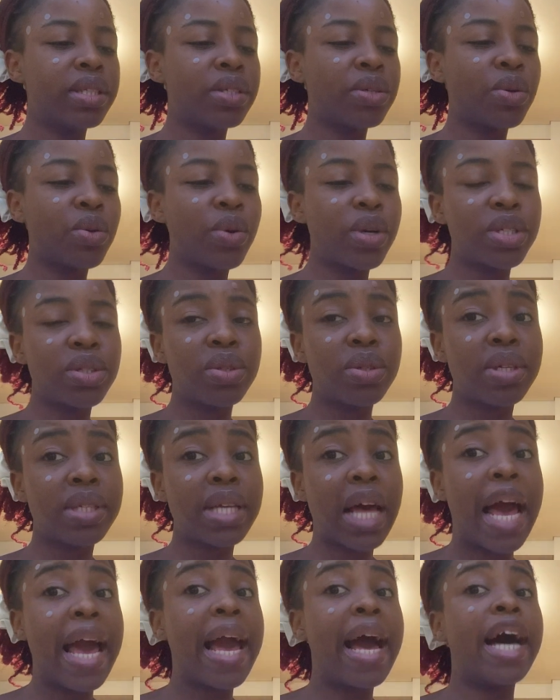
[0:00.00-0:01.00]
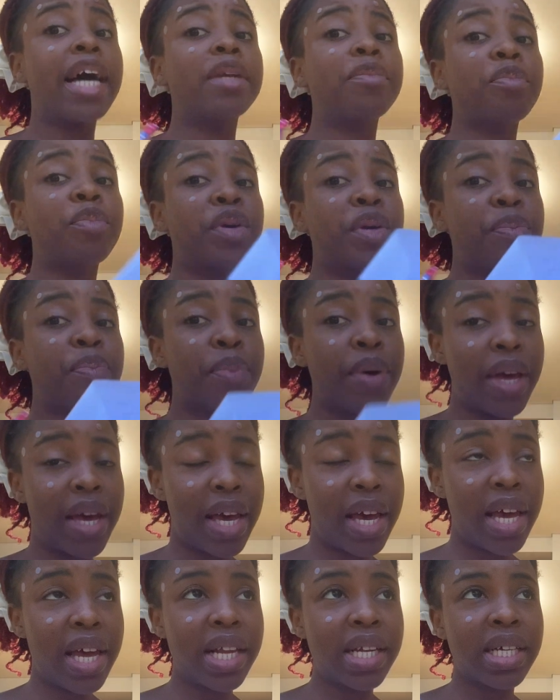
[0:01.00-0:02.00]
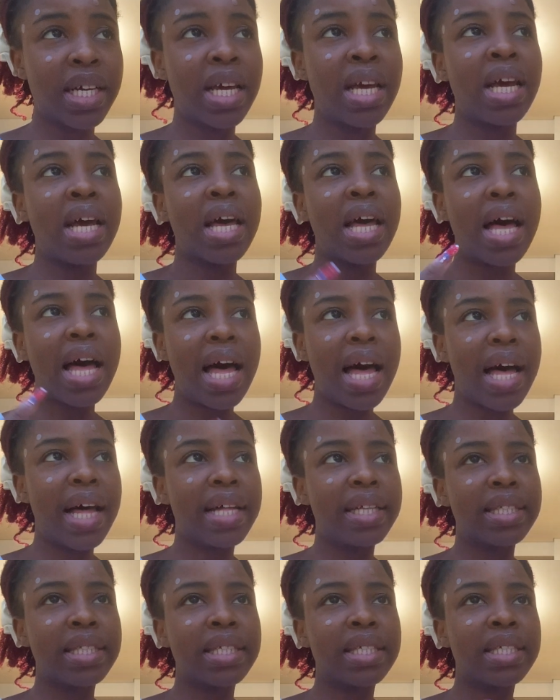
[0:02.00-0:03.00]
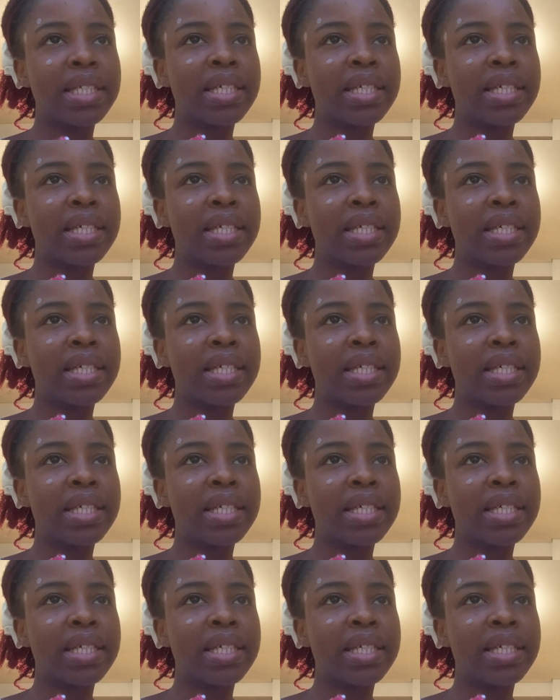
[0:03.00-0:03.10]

the questions I had prepared and